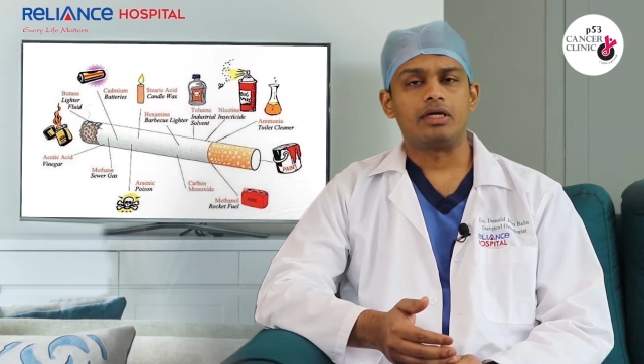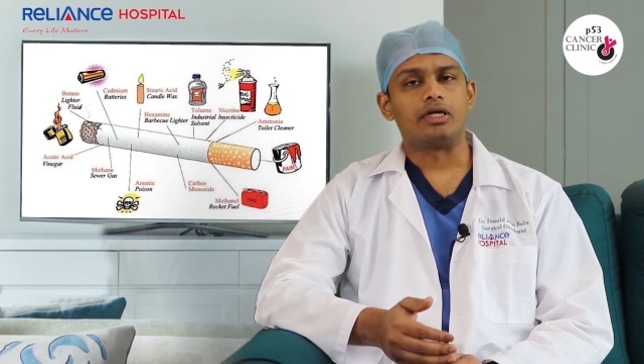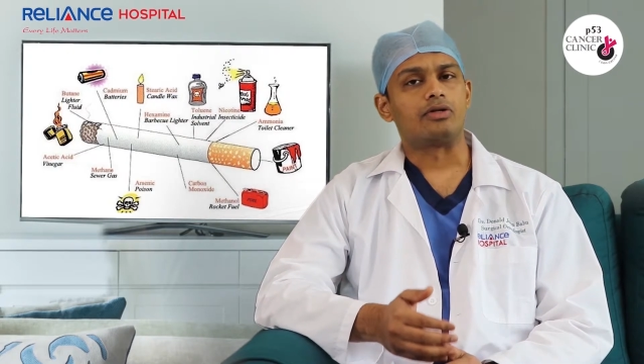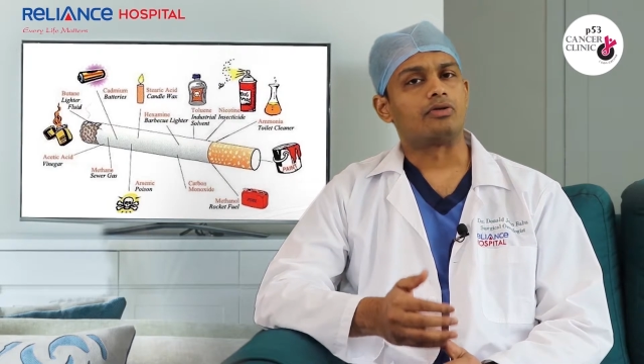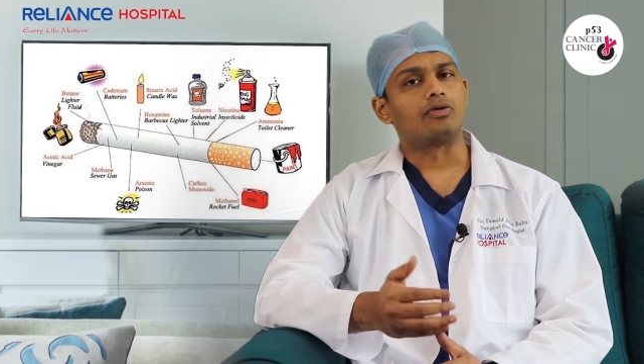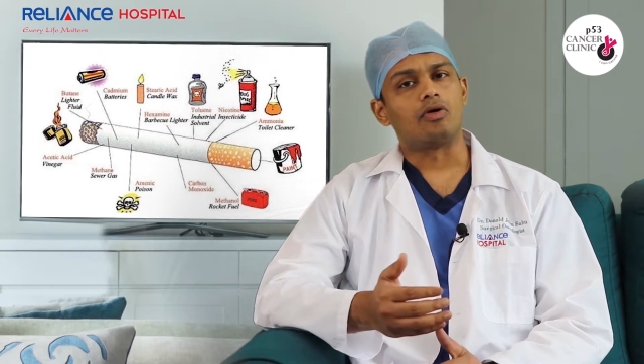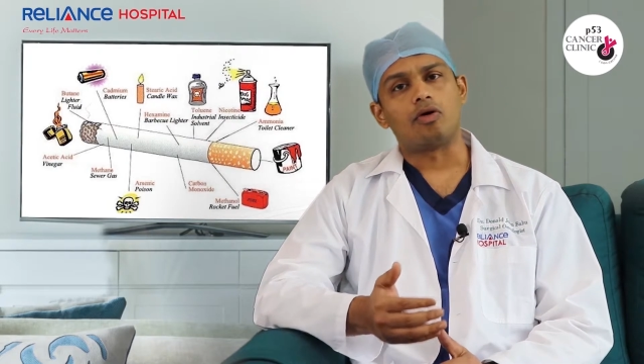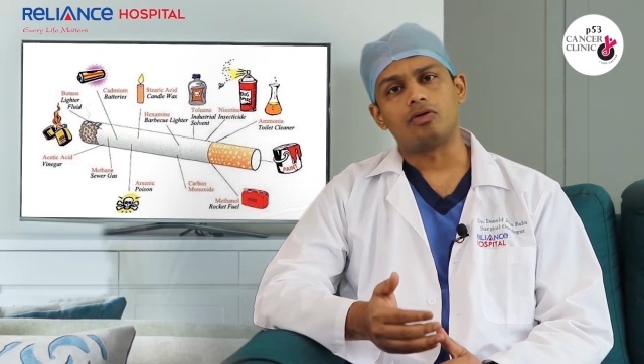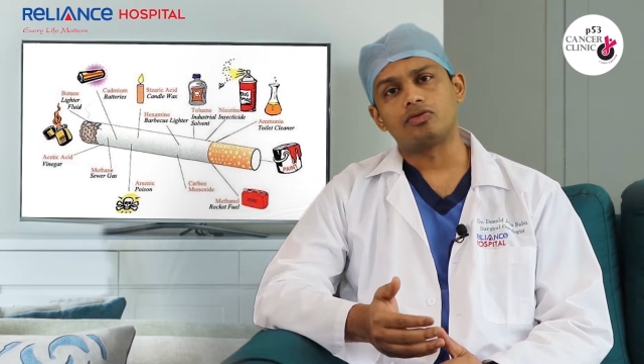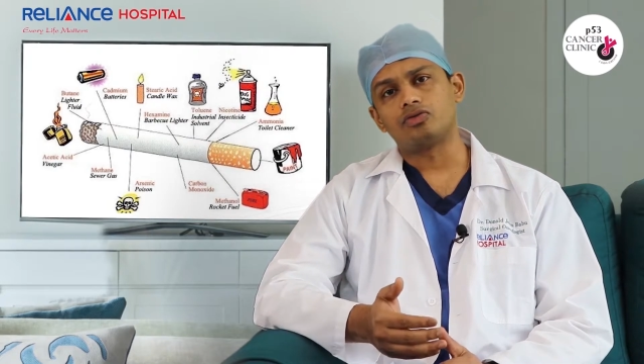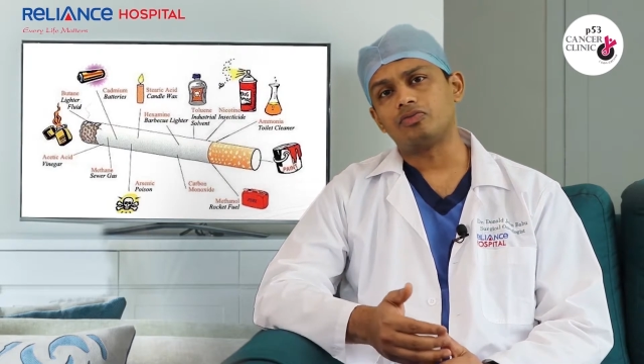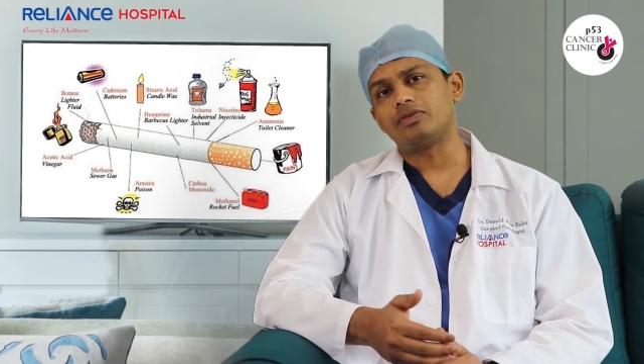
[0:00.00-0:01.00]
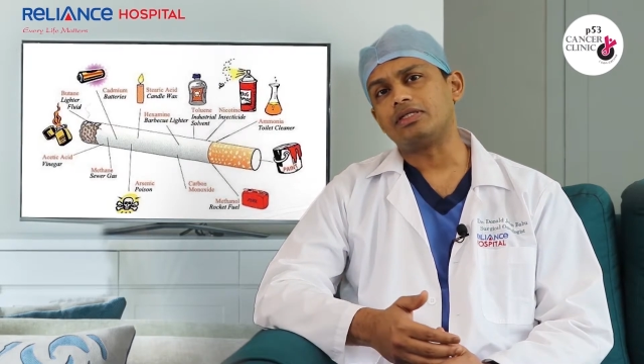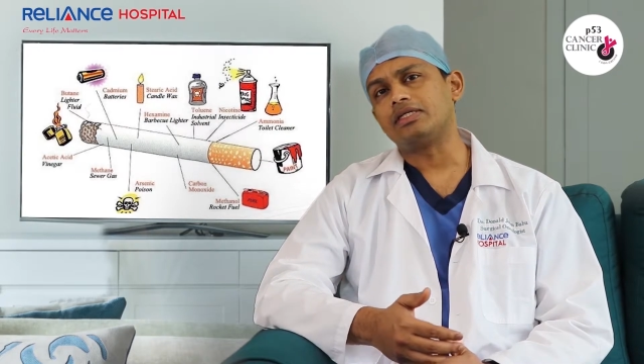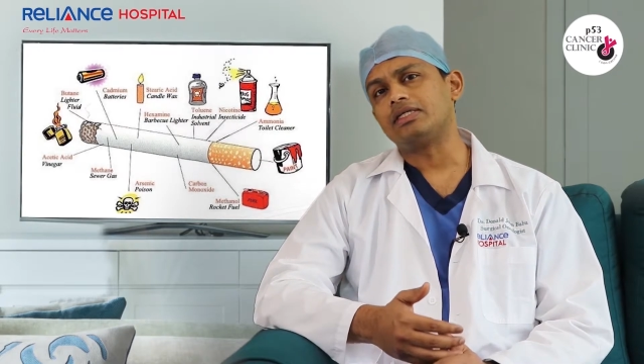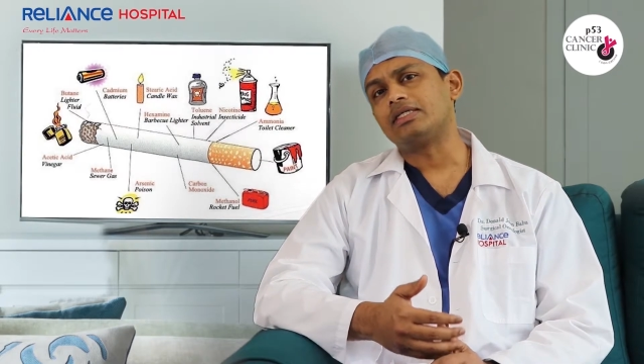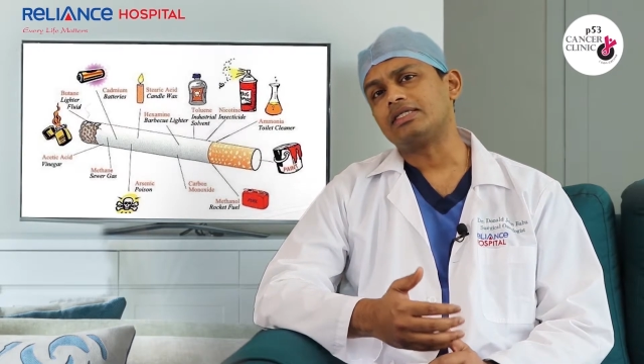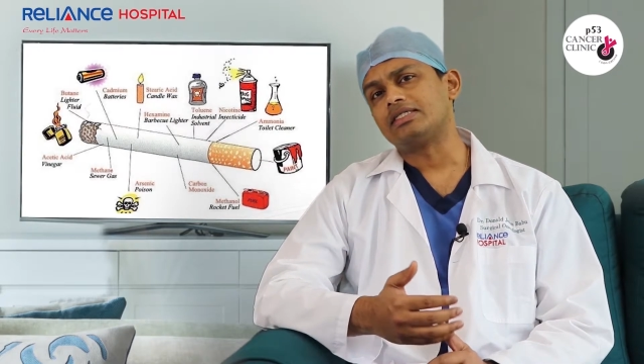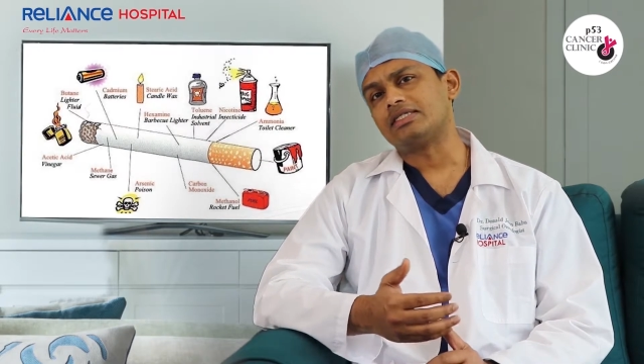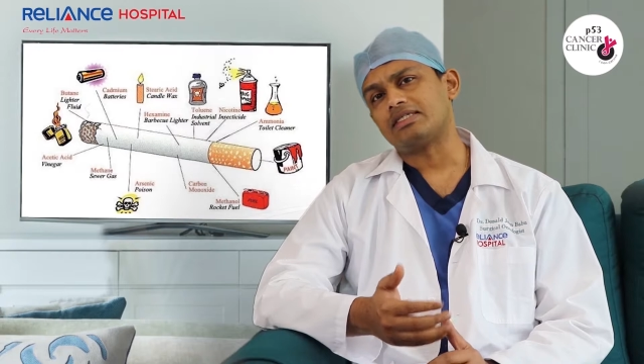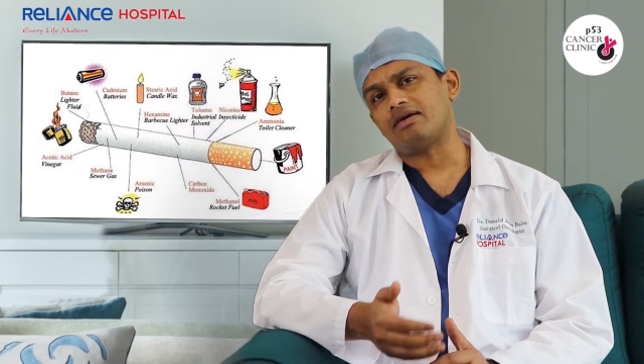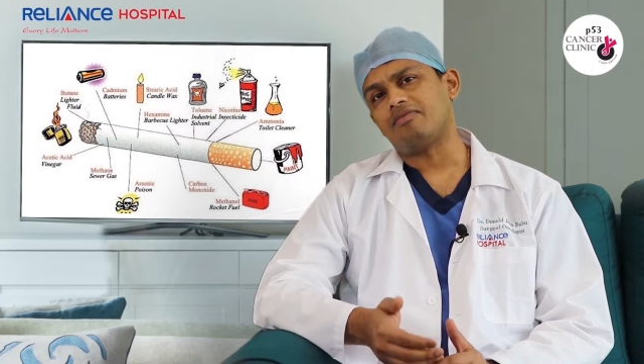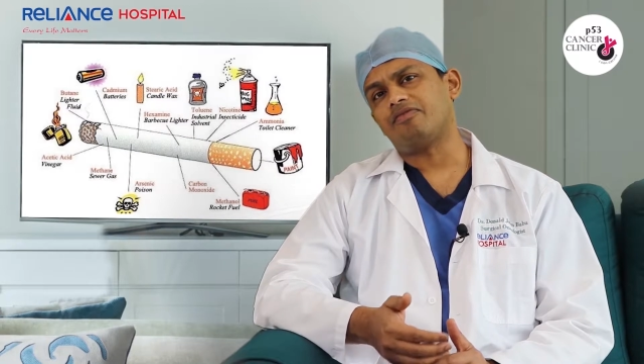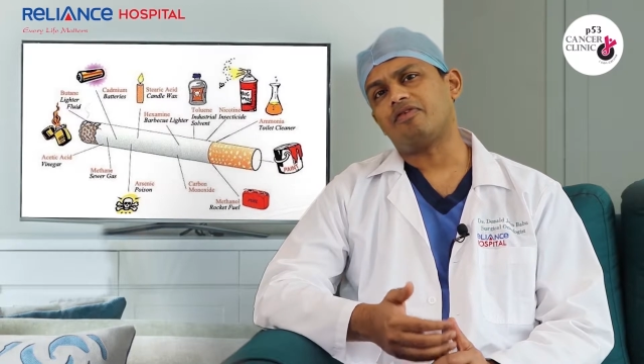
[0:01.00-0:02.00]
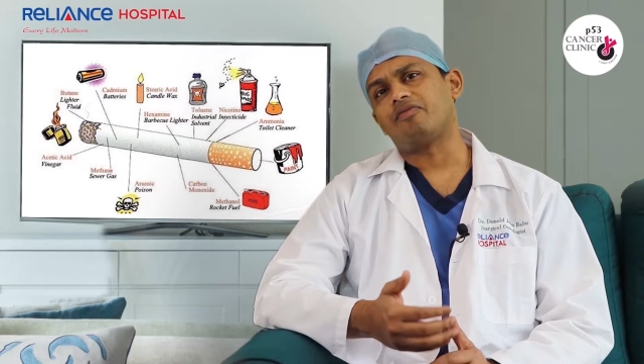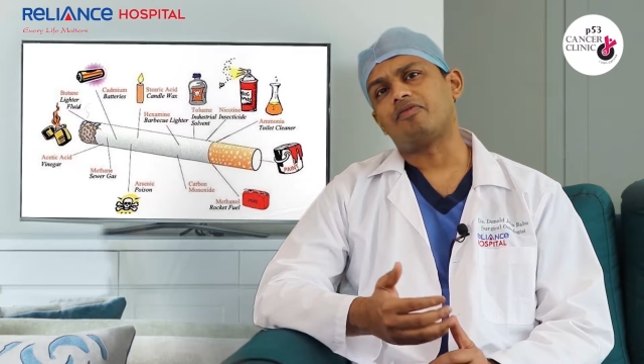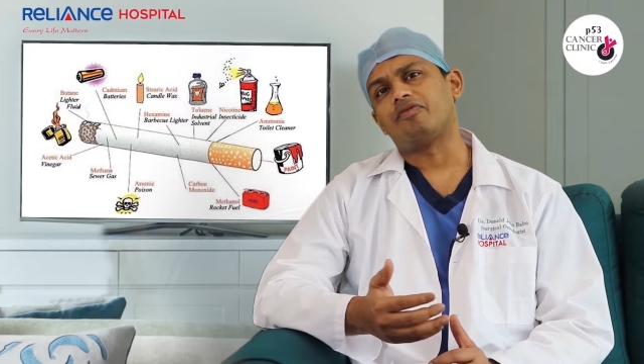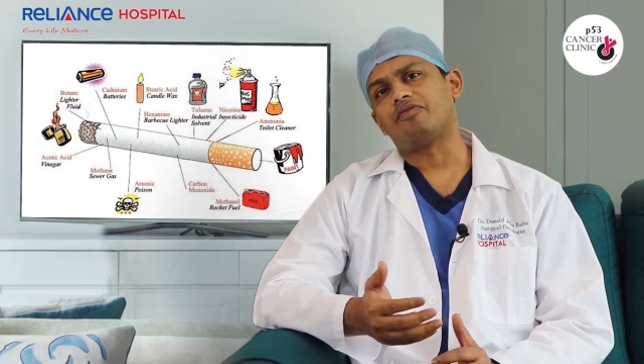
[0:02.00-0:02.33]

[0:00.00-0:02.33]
It could also be some form